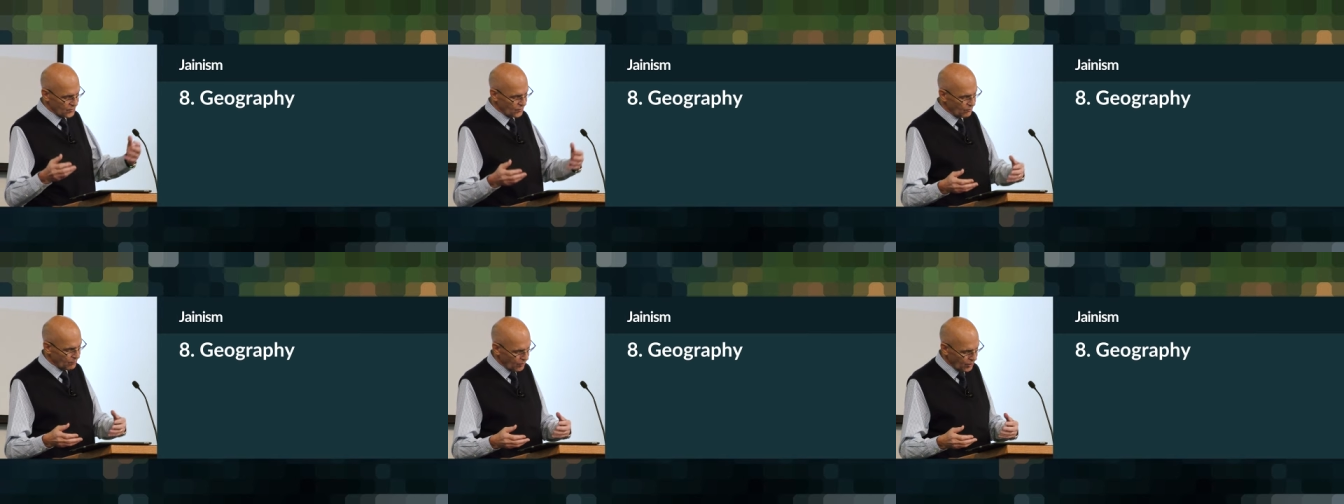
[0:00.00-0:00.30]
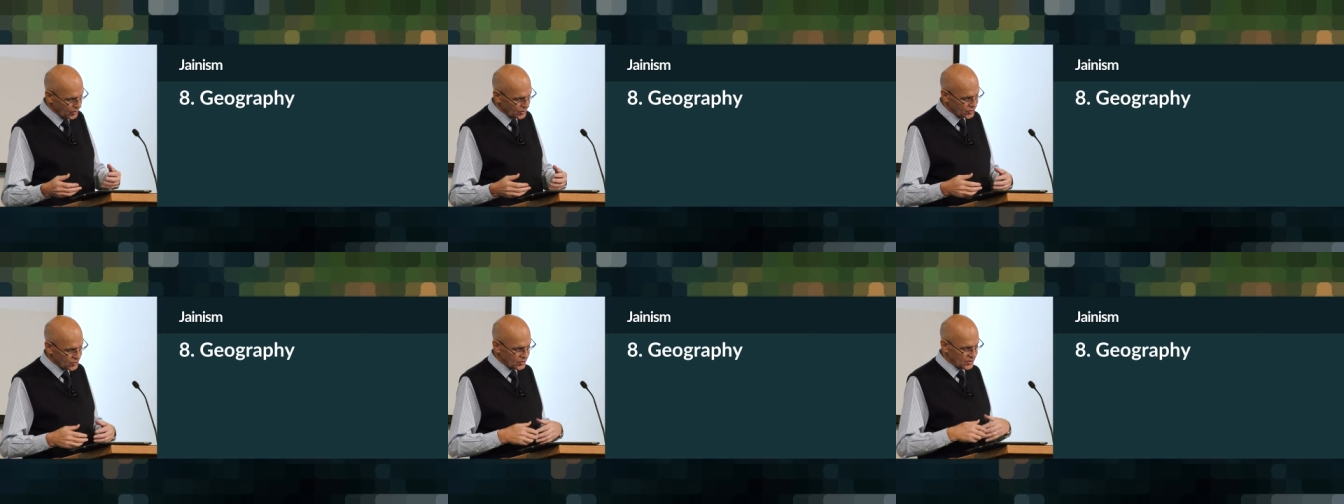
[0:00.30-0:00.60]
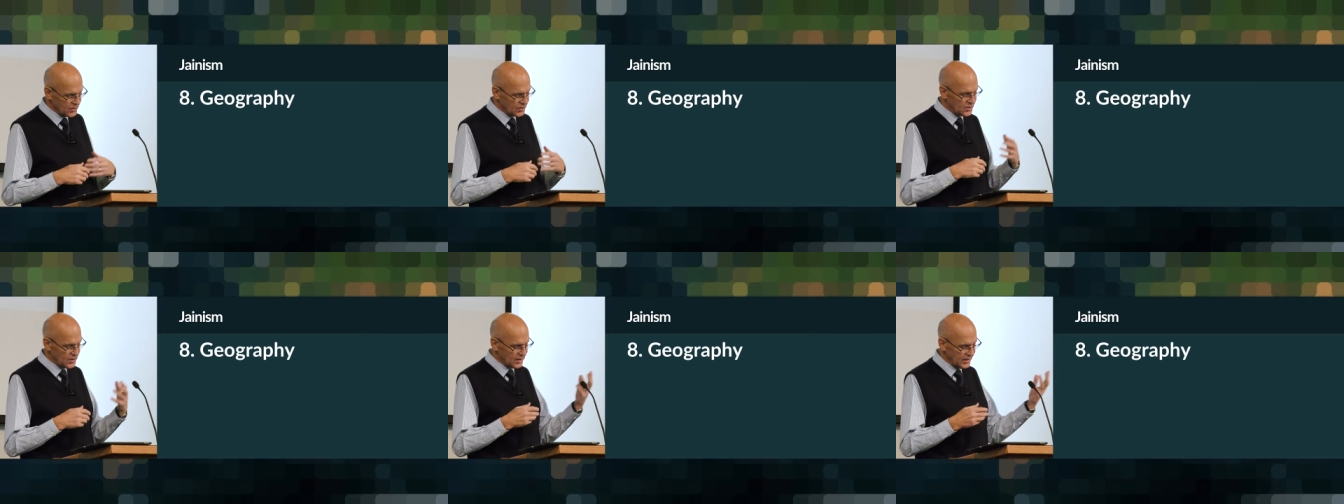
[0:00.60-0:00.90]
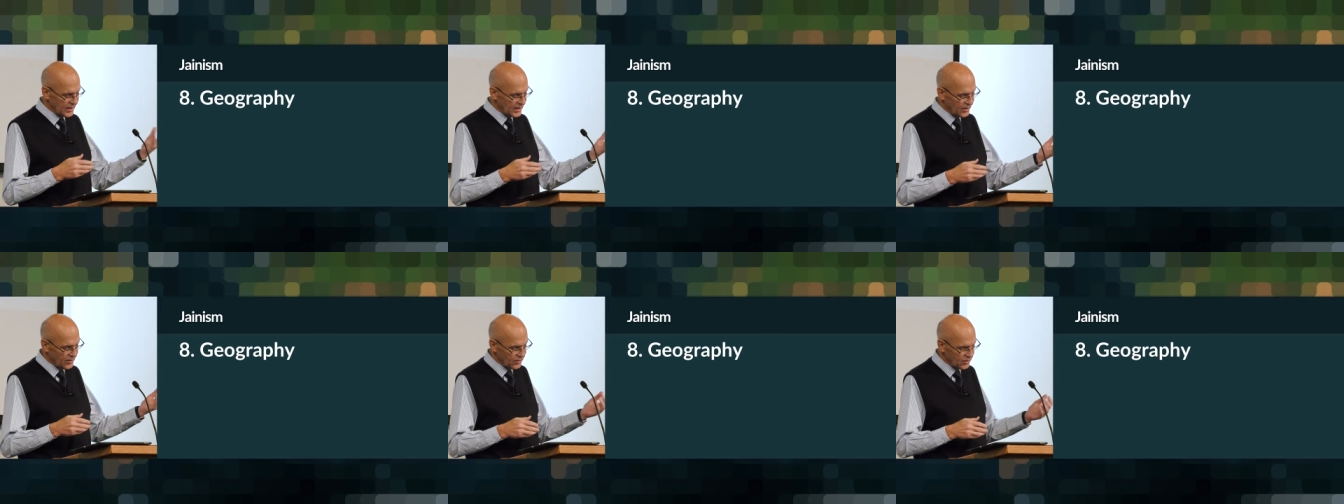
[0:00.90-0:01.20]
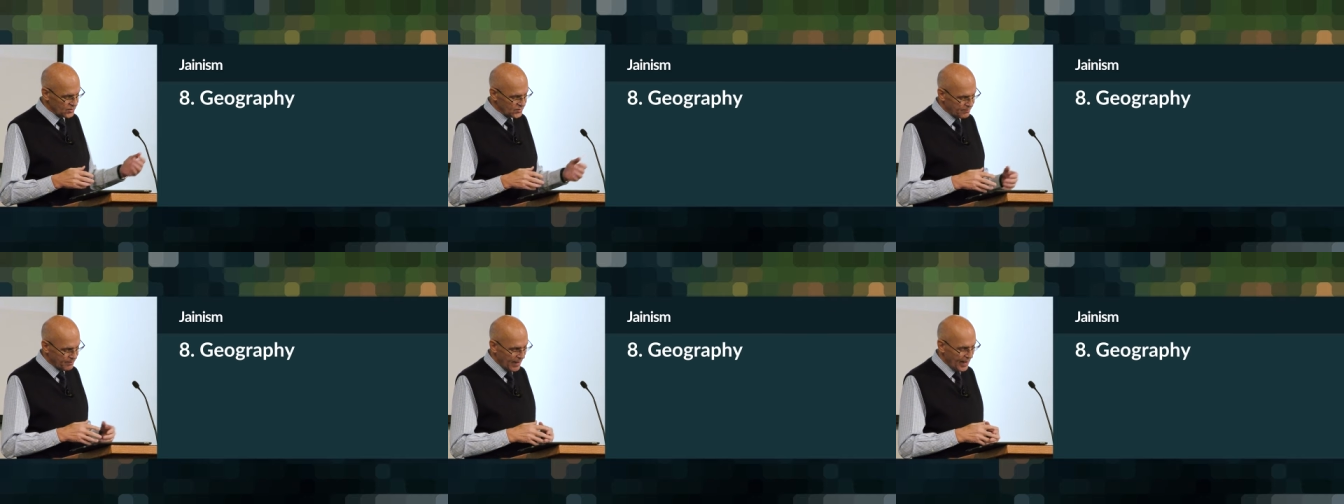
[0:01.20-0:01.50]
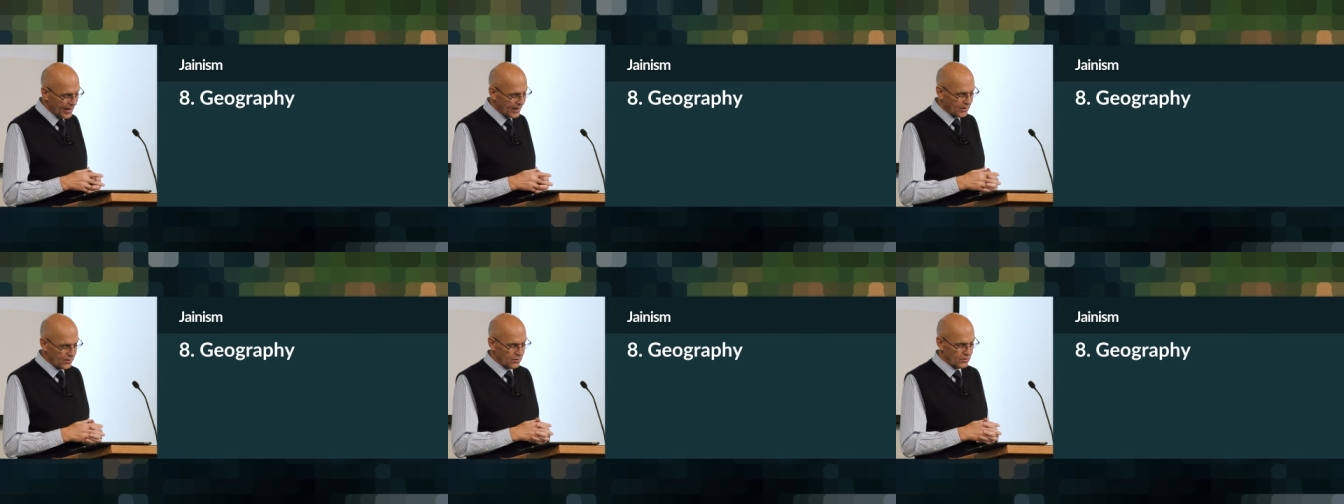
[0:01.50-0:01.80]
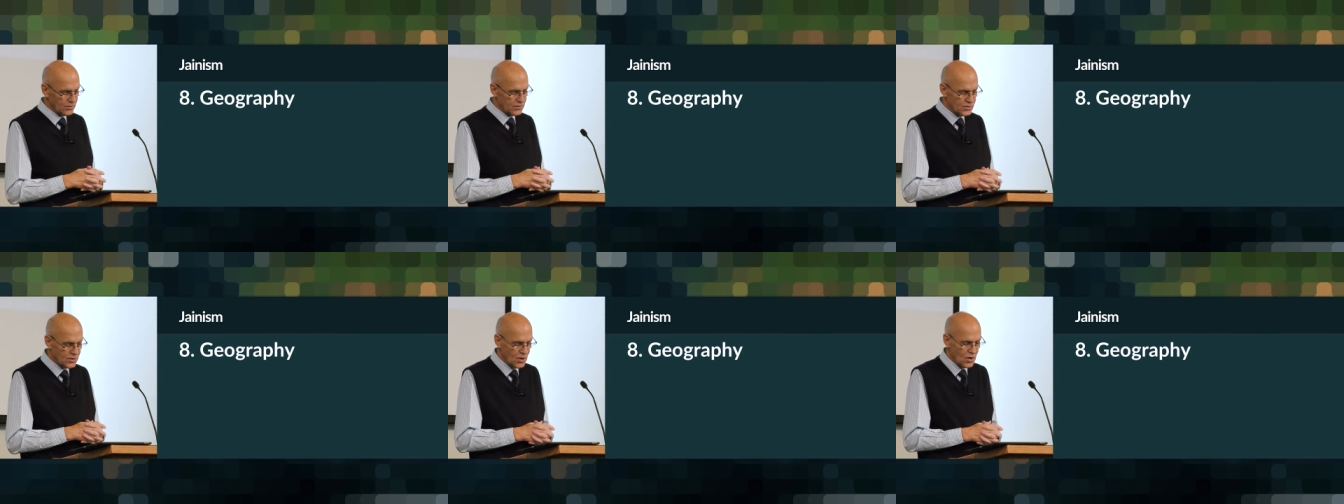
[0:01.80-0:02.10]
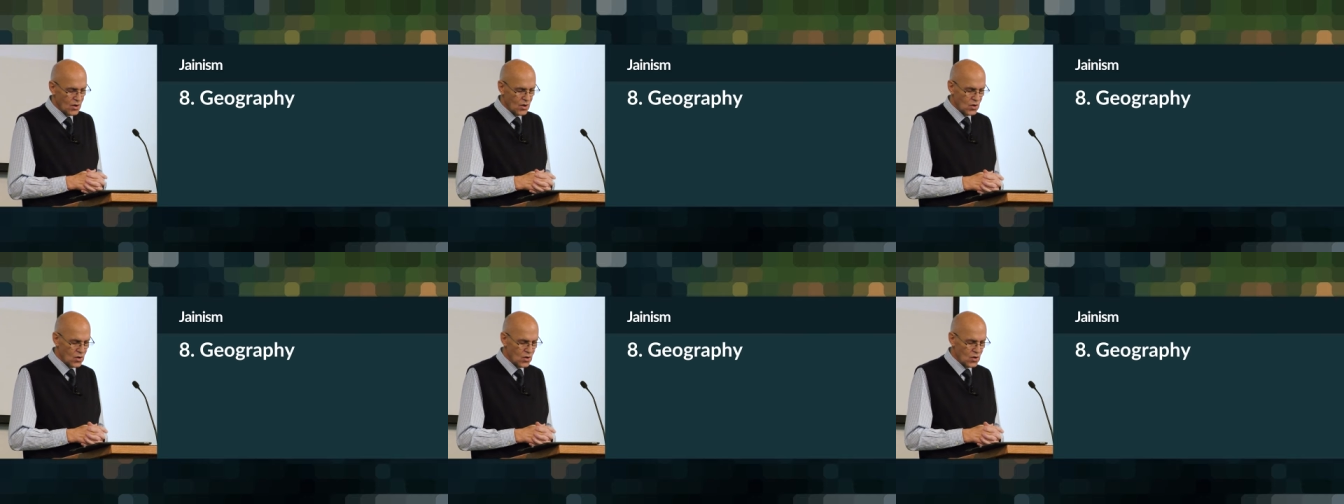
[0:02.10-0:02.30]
they're merchants, leaders, bankers,